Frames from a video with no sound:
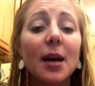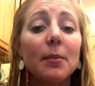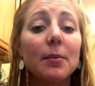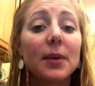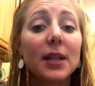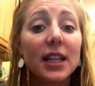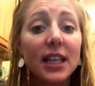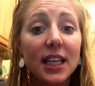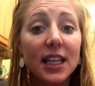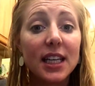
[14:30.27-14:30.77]

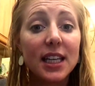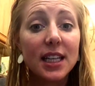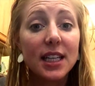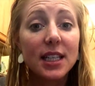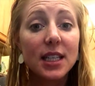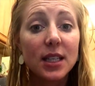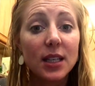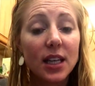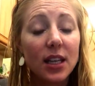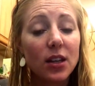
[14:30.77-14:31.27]

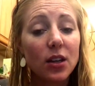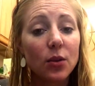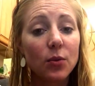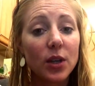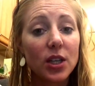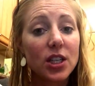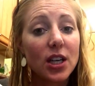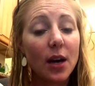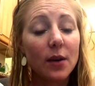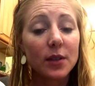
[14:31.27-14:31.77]
Please either
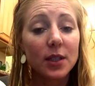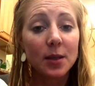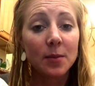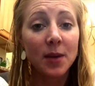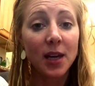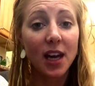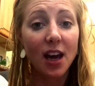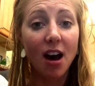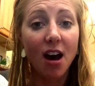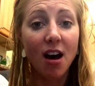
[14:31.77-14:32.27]
reach out to
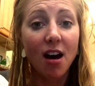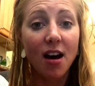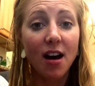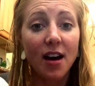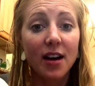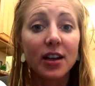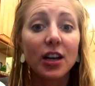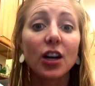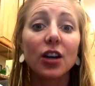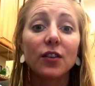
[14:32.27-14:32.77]
me
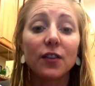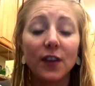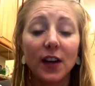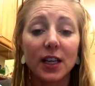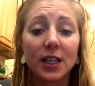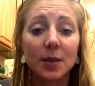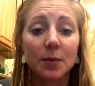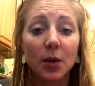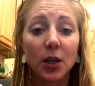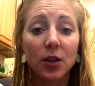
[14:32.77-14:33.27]
on our
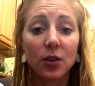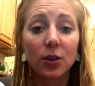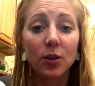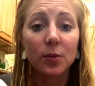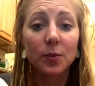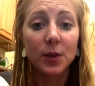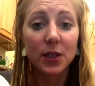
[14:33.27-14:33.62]
Facebook group,